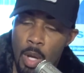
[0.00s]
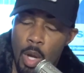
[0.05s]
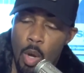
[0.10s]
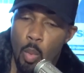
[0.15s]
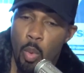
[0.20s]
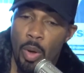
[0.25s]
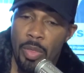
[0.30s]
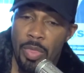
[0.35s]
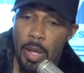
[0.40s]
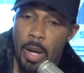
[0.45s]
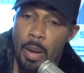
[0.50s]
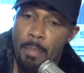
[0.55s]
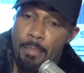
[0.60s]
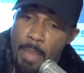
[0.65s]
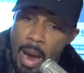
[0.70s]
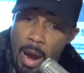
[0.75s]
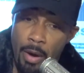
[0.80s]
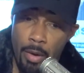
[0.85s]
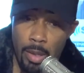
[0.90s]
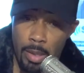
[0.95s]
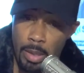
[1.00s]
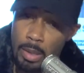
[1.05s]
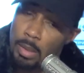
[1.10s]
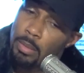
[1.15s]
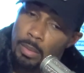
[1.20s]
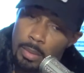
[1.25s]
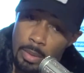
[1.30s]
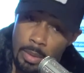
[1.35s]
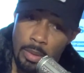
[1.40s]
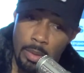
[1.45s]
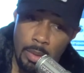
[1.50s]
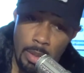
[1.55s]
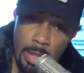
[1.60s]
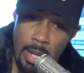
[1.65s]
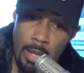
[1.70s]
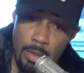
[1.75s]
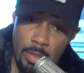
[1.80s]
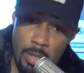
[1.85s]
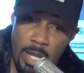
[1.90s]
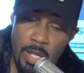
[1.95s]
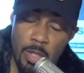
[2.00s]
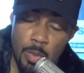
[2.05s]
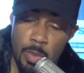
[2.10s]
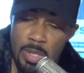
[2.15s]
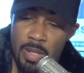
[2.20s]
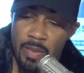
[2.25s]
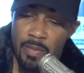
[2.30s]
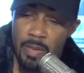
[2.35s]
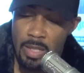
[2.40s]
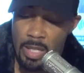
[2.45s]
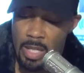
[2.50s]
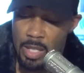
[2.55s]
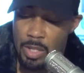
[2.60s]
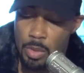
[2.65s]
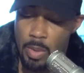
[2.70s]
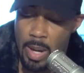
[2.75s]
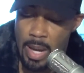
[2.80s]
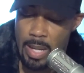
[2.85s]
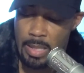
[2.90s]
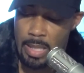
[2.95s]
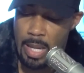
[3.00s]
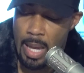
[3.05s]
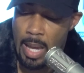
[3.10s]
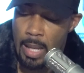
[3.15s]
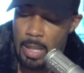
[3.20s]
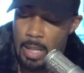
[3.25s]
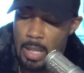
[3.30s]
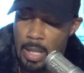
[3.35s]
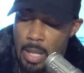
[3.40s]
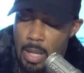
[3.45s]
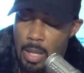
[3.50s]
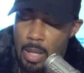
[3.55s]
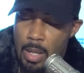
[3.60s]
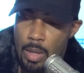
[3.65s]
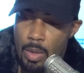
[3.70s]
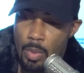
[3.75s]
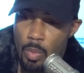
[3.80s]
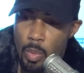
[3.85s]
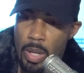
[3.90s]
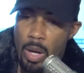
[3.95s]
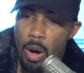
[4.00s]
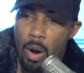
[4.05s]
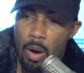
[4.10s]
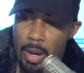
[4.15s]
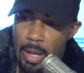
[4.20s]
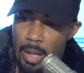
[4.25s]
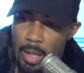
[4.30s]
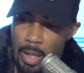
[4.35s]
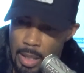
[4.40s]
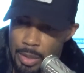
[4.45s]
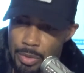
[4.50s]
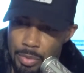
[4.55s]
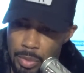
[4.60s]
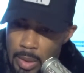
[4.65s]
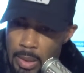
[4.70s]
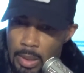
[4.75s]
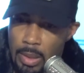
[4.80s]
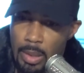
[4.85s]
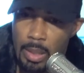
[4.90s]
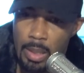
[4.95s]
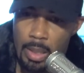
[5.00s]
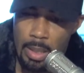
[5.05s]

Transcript: Within America, and I'll stay specific since you asked that. We are a country